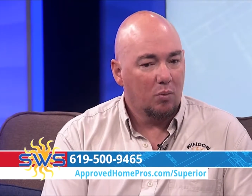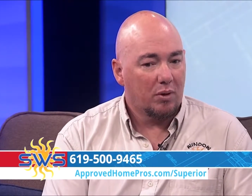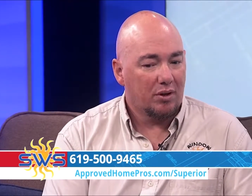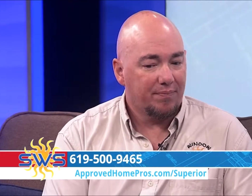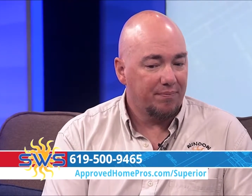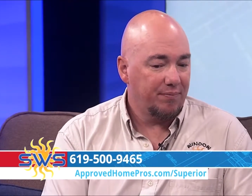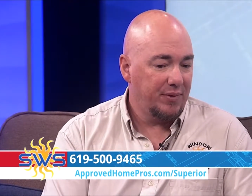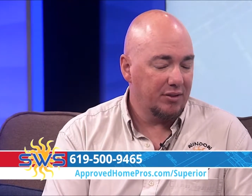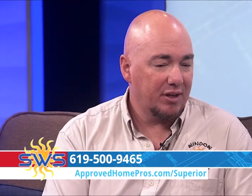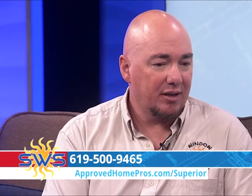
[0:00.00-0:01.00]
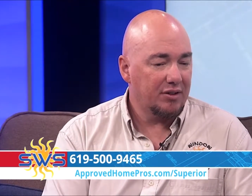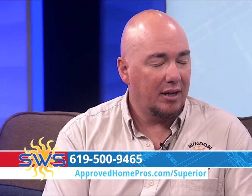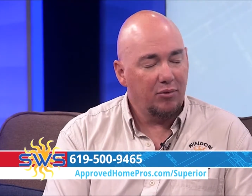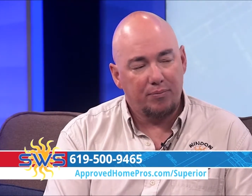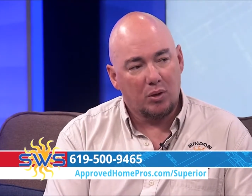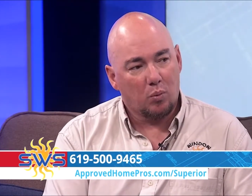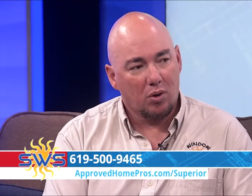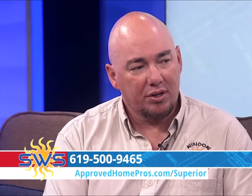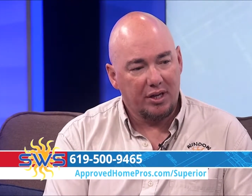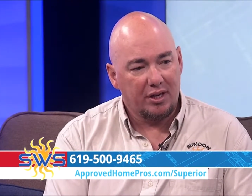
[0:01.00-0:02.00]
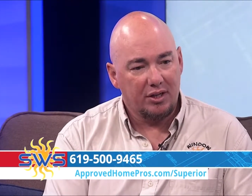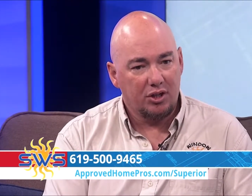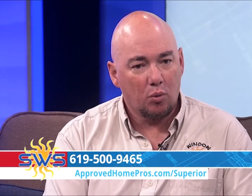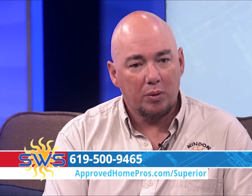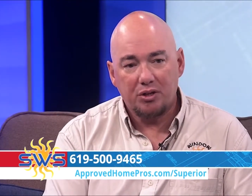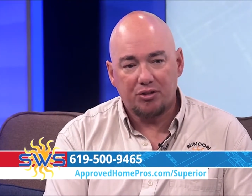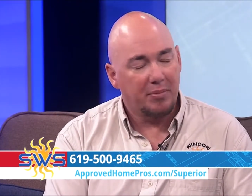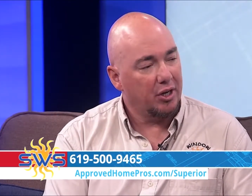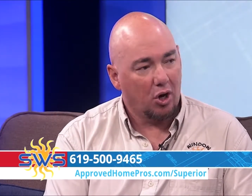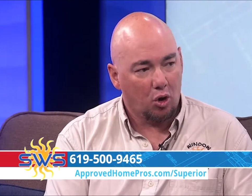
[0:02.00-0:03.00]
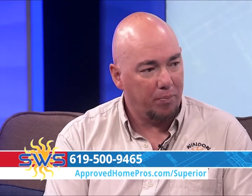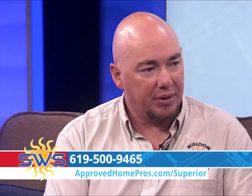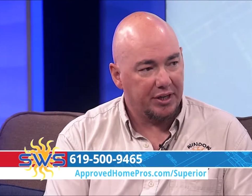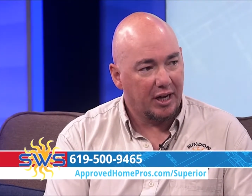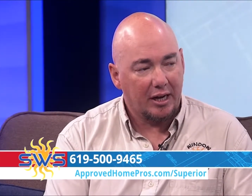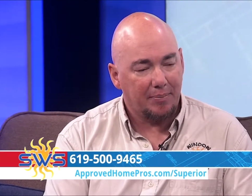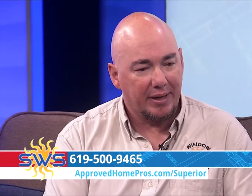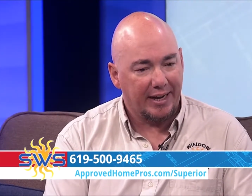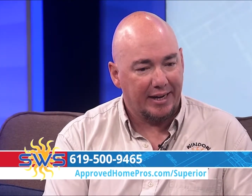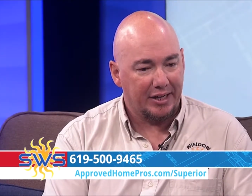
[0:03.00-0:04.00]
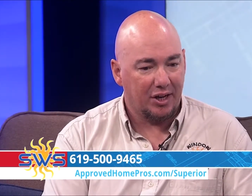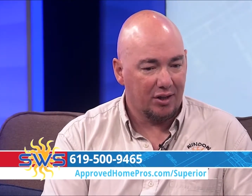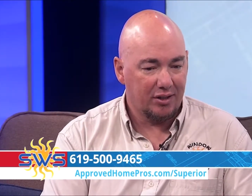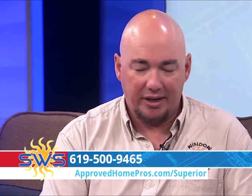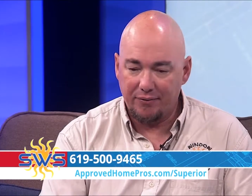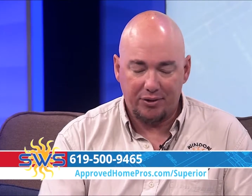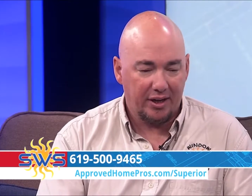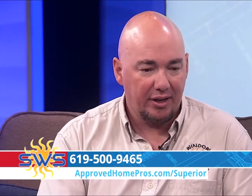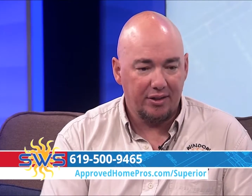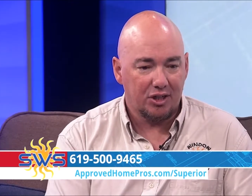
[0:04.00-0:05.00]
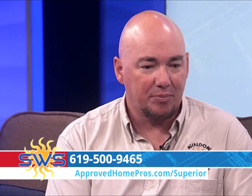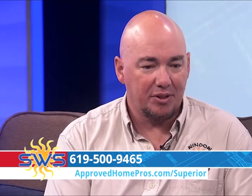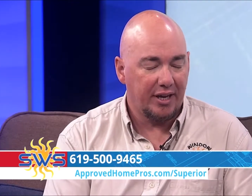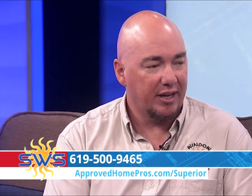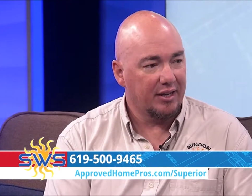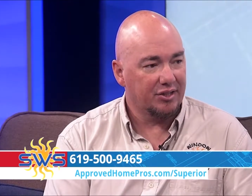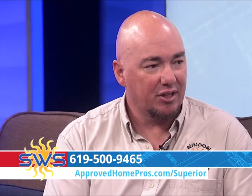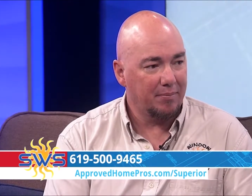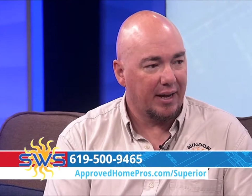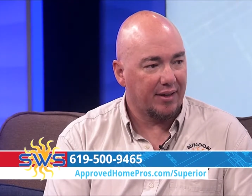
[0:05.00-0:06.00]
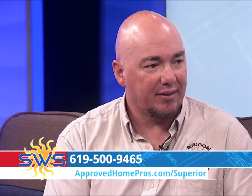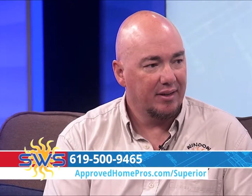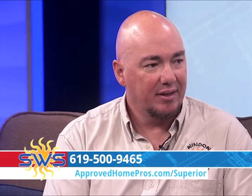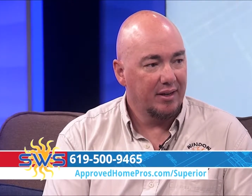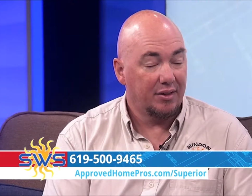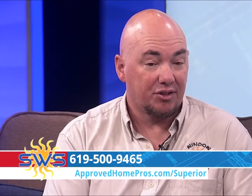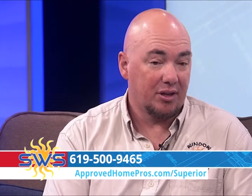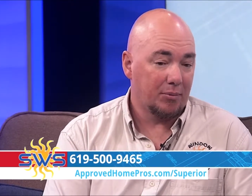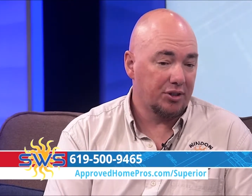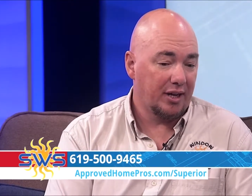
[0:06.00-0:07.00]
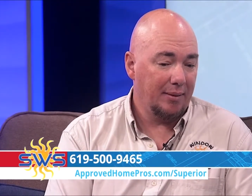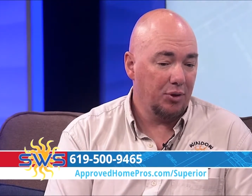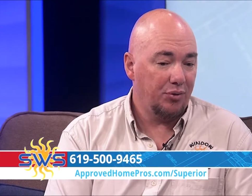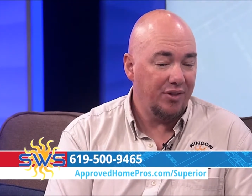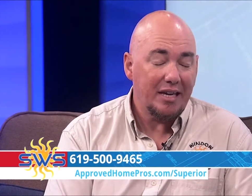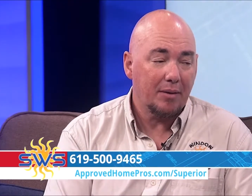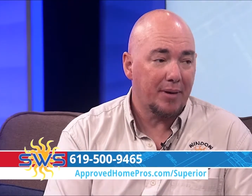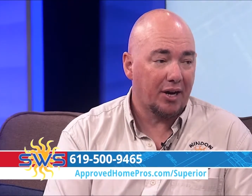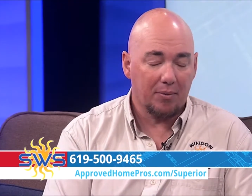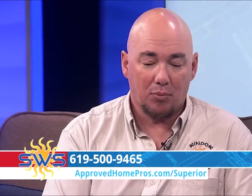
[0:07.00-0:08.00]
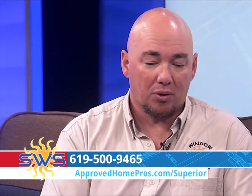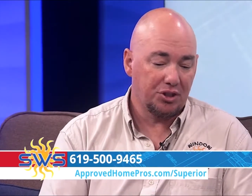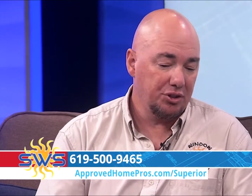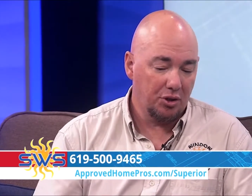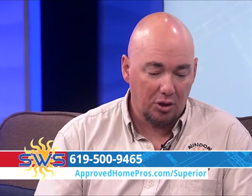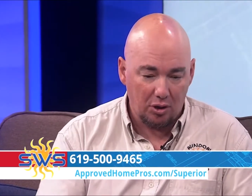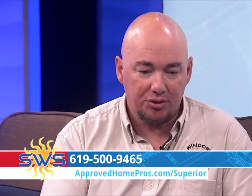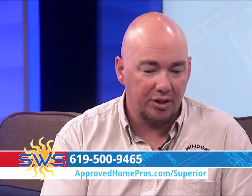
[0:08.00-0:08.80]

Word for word: Well, the entire time you've been working, your window's been opened up and everything in there's been taking a sunbath. In the summertime, you think about it more, so you close